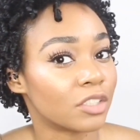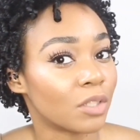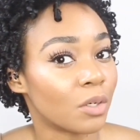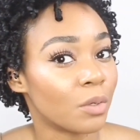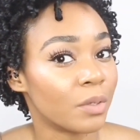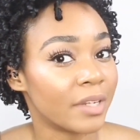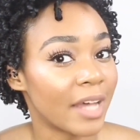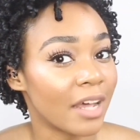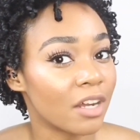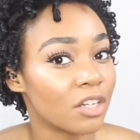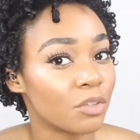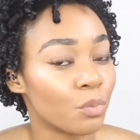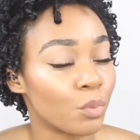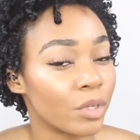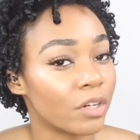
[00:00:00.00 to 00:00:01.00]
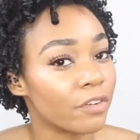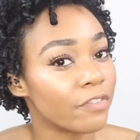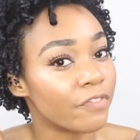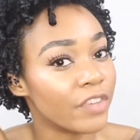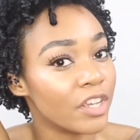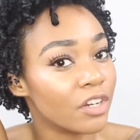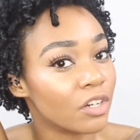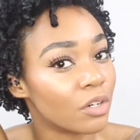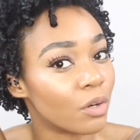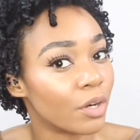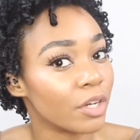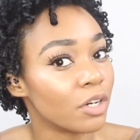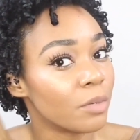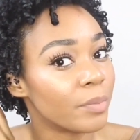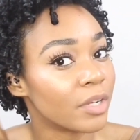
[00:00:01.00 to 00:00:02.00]
So not a real finger
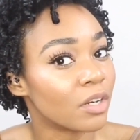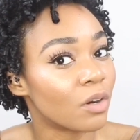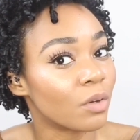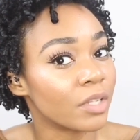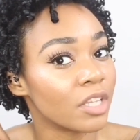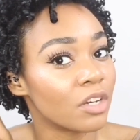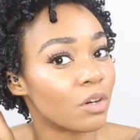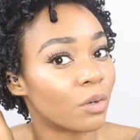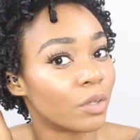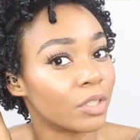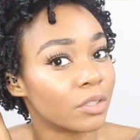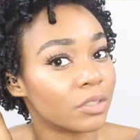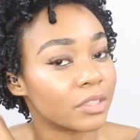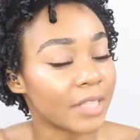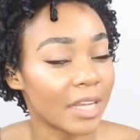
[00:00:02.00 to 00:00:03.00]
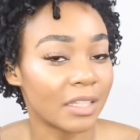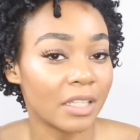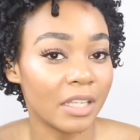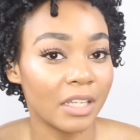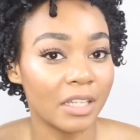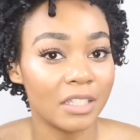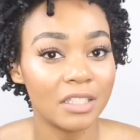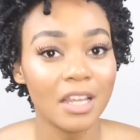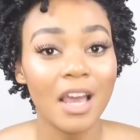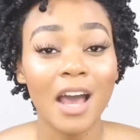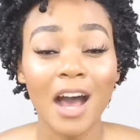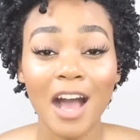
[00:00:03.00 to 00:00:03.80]
coil, but only coils at the end.